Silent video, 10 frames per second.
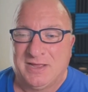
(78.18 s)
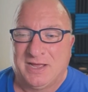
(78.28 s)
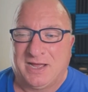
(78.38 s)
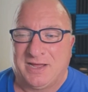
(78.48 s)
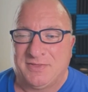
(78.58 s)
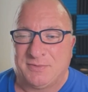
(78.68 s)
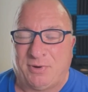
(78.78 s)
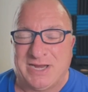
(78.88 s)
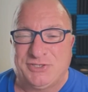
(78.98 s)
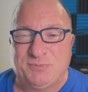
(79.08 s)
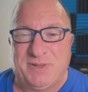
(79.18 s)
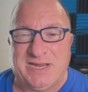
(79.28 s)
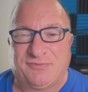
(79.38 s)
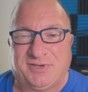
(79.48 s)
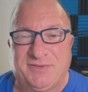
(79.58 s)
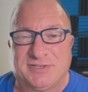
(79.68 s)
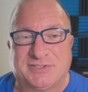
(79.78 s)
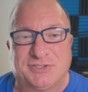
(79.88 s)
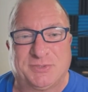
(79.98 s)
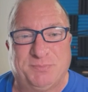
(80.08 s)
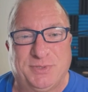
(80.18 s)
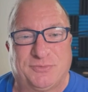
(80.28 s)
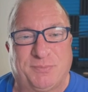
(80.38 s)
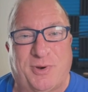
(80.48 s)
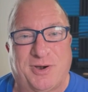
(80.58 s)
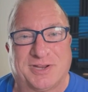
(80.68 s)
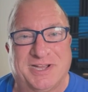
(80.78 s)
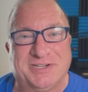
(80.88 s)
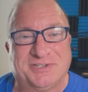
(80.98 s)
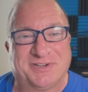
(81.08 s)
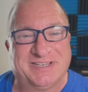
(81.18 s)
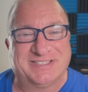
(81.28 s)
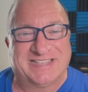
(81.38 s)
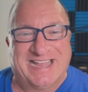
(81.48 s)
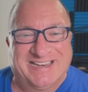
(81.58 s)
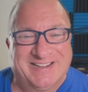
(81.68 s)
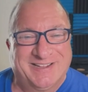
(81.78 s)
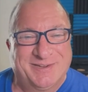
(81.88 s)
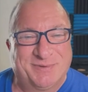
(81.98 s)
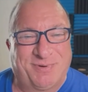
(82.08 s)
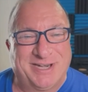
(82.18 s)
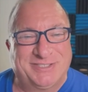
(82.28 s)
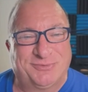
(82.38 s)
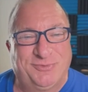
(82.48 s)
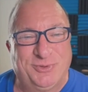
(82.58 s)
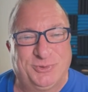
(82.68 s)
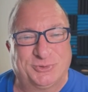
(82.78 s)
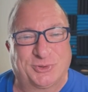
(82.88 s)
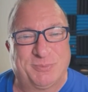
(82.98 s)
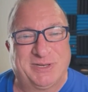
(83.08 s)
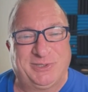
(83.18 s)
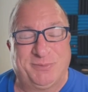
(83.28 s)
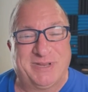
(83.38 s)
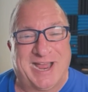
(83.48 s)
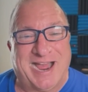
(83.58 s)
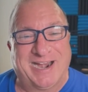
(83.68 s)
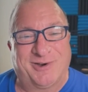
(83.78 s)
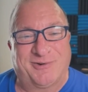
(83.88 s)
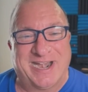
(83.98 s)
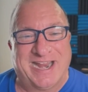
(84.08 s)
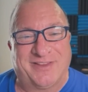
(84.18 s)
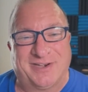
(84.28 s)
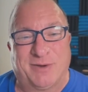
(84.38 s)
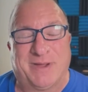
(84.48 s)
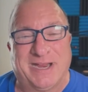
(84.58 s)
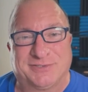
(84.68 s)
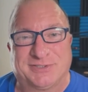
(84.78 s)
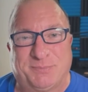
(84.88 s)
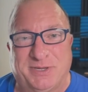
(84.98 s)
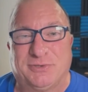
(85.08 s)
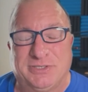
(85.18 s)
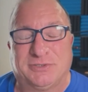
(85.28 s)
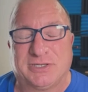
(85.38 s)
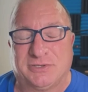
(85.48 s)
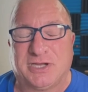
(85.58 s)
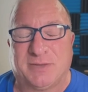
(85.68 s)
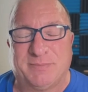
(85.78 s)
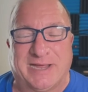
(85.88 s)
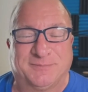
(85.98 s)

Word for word: uh, the price you pay for living in such a beautiful part of the country is that your price of fuels are going to be a little bit higher right now than everybody else's, but it'll it'll, it'll come down.